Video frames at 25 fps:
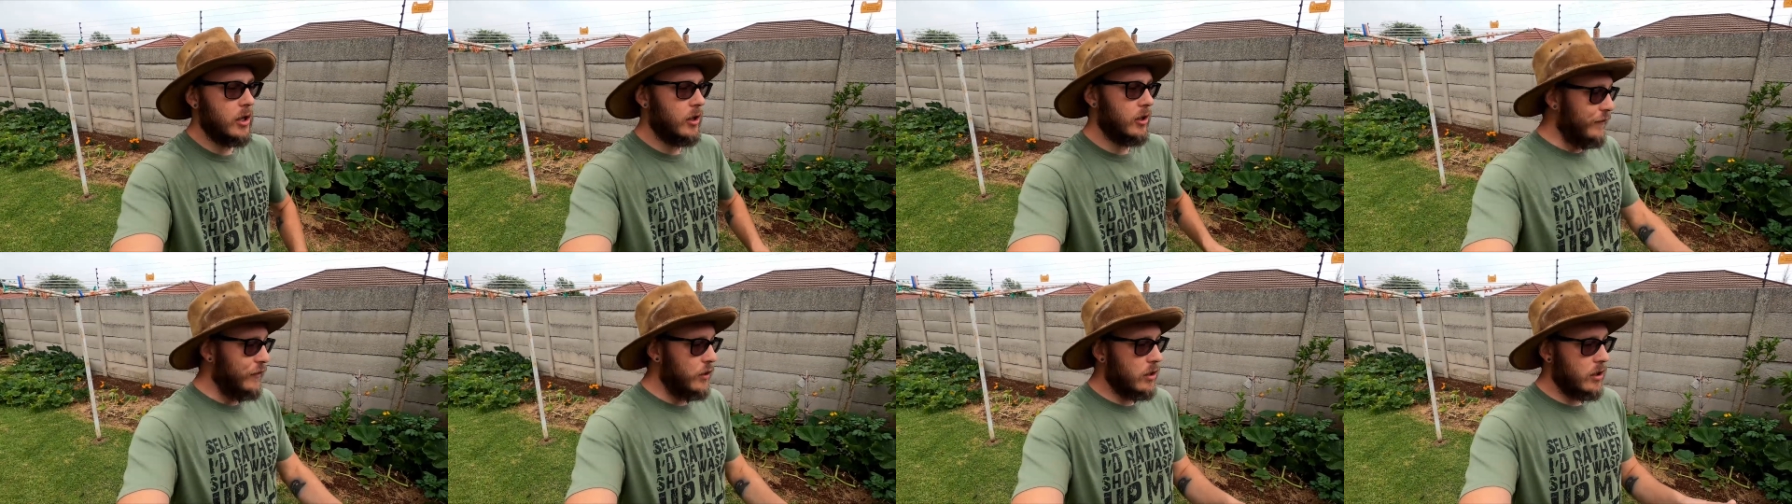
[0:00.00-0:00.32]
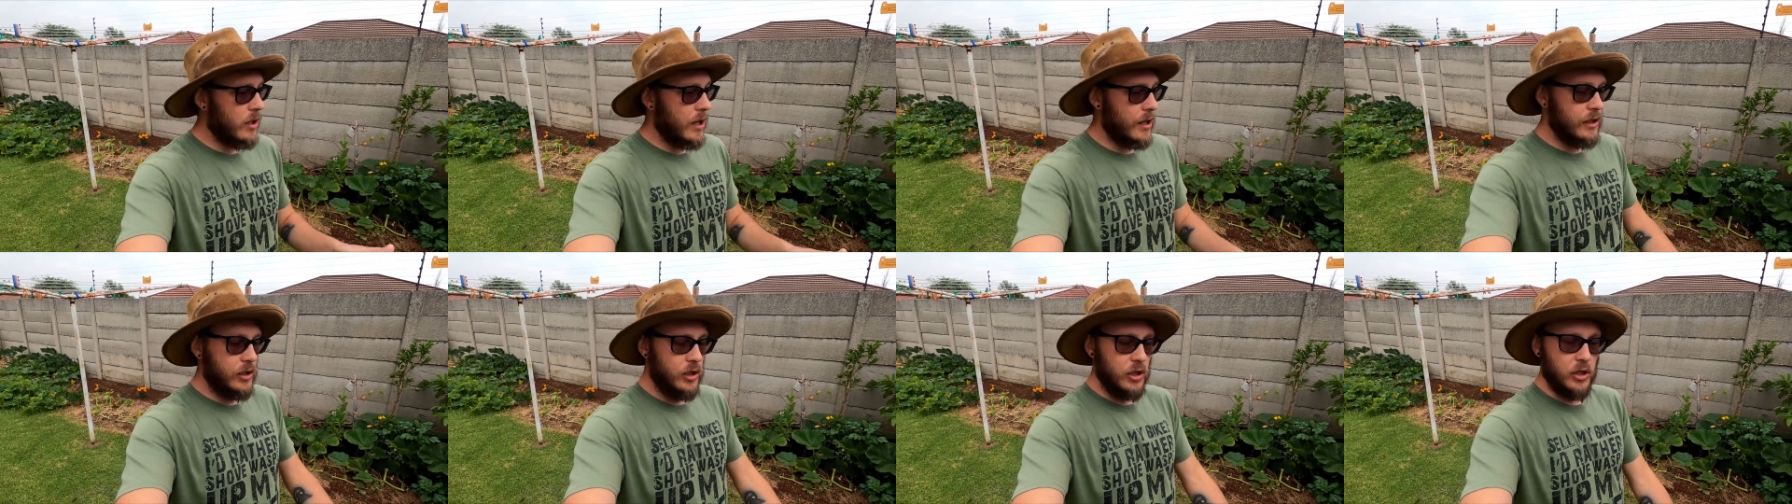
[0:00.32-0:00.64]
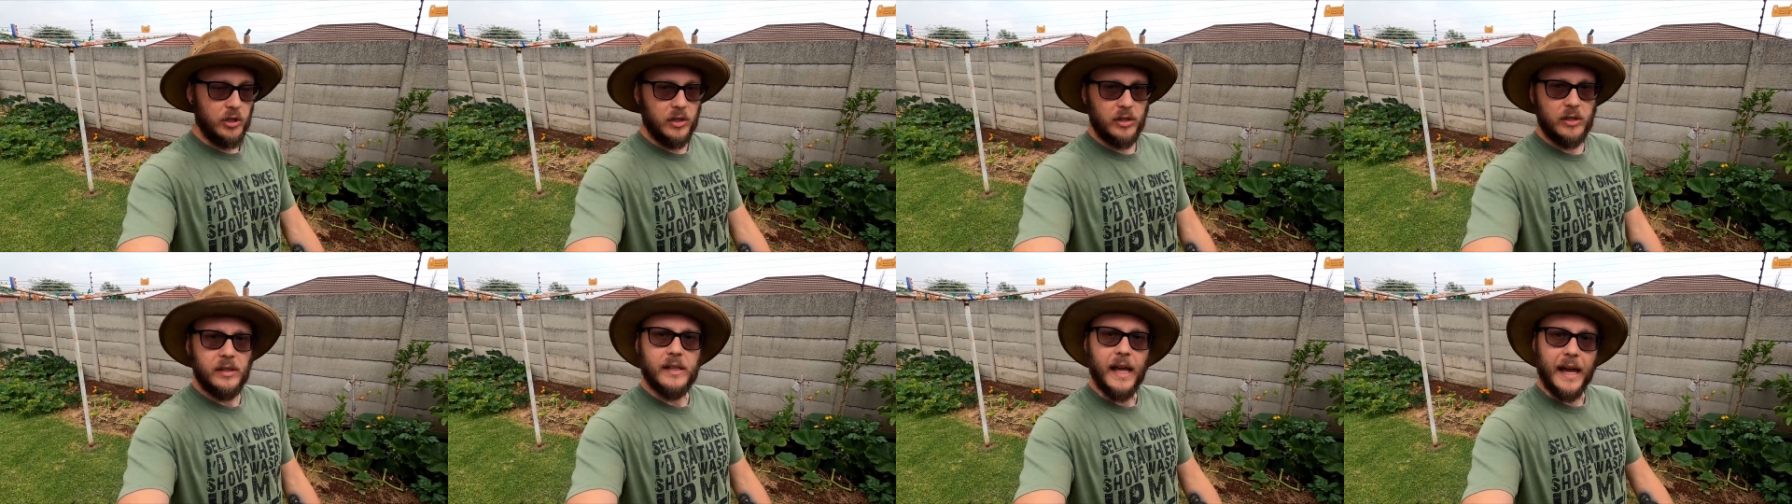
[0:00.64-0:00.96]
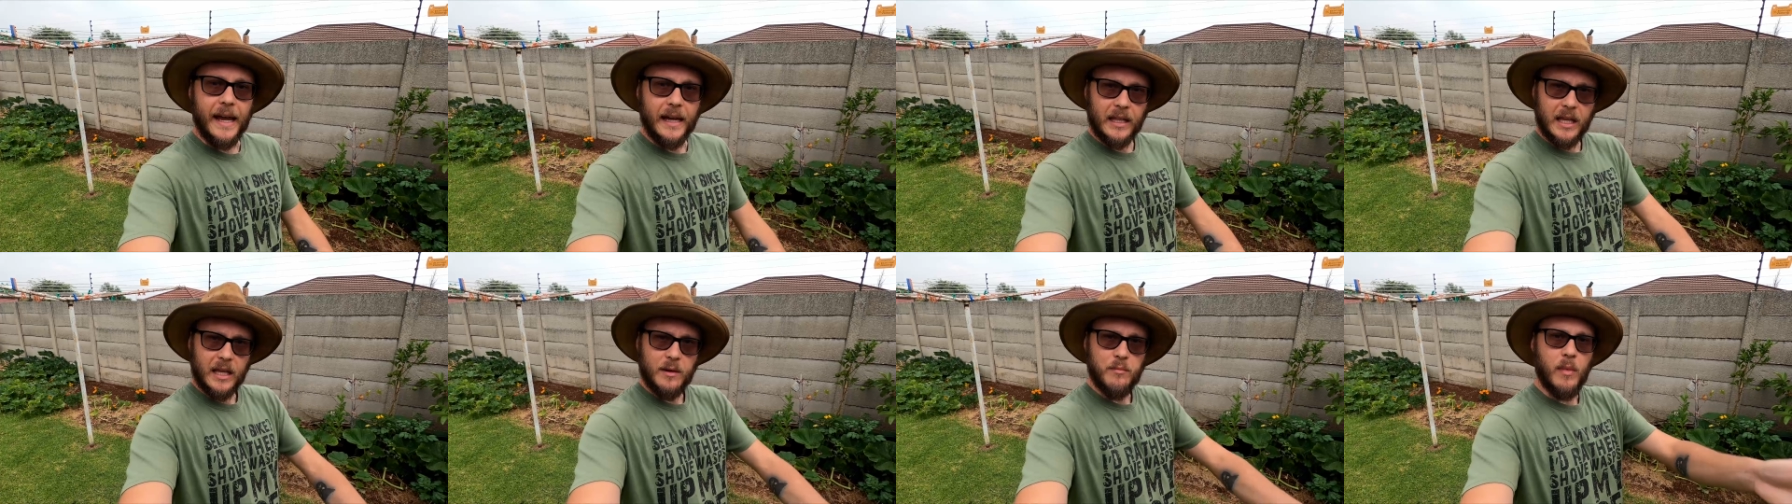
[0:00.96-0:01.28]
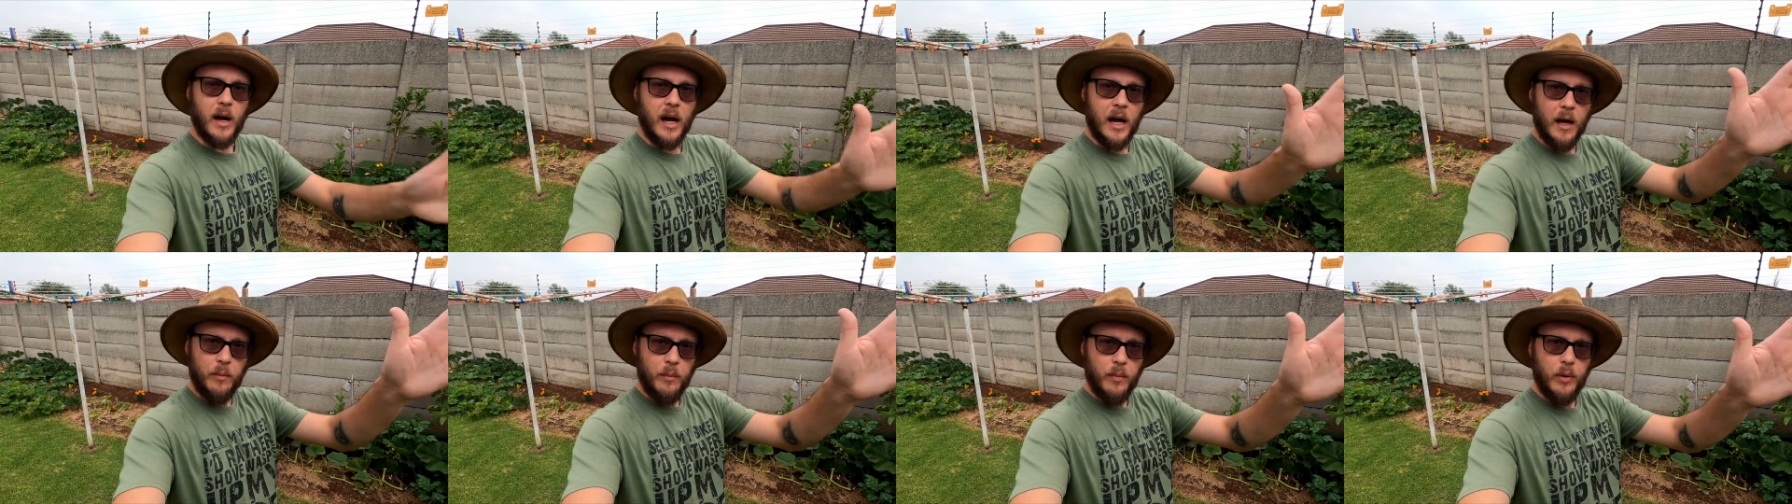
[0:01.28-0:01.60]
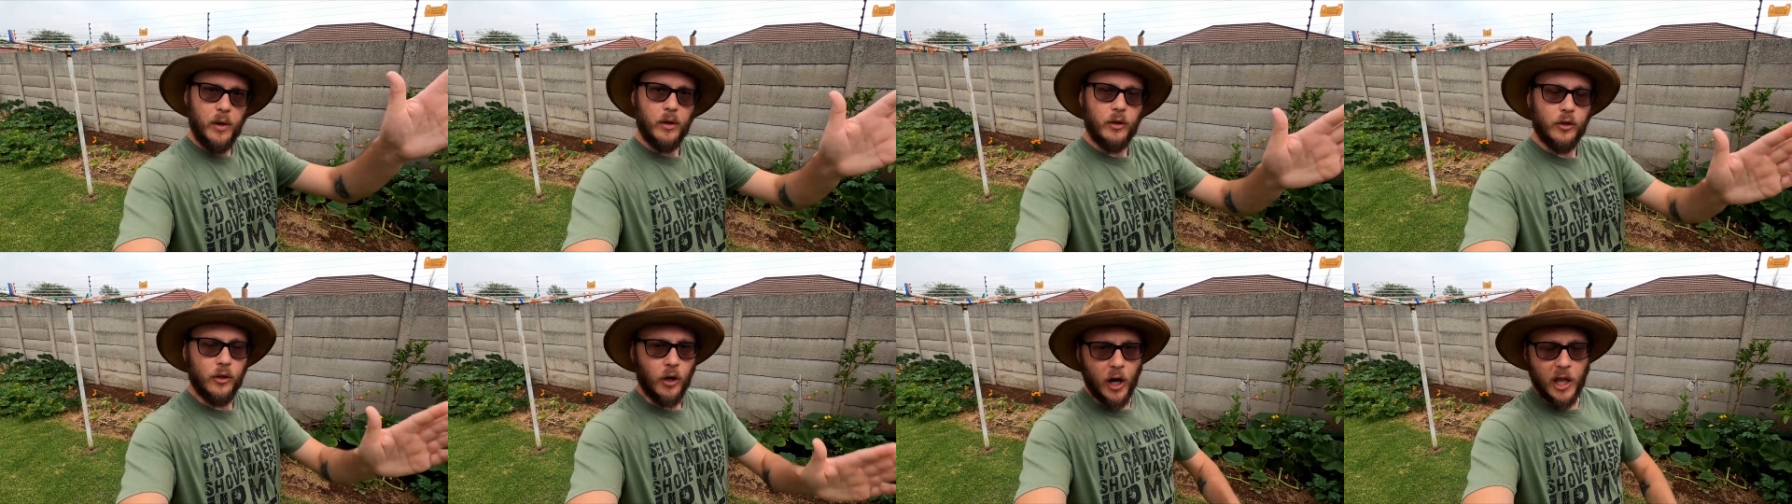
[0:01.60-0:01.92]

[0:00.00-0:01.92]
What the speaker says: If you're going to stake them up,